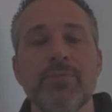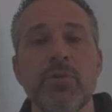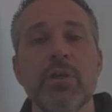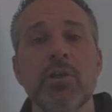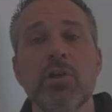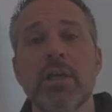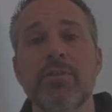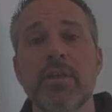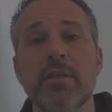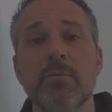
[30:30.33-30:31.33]
You can look
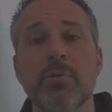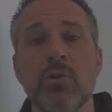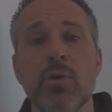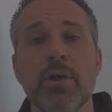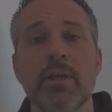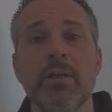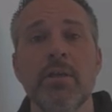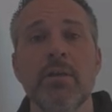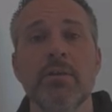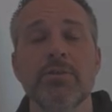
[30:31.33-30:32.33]
at the deploy
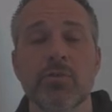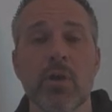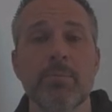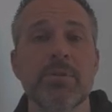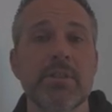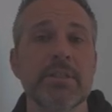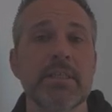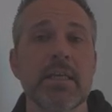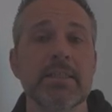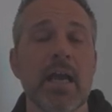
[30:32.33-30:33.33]
script to
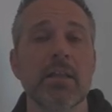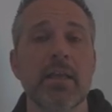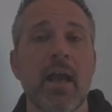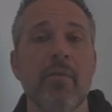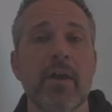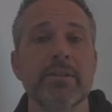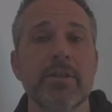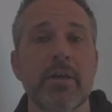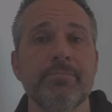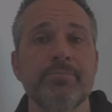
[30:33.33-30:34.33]
see exactly how that's done.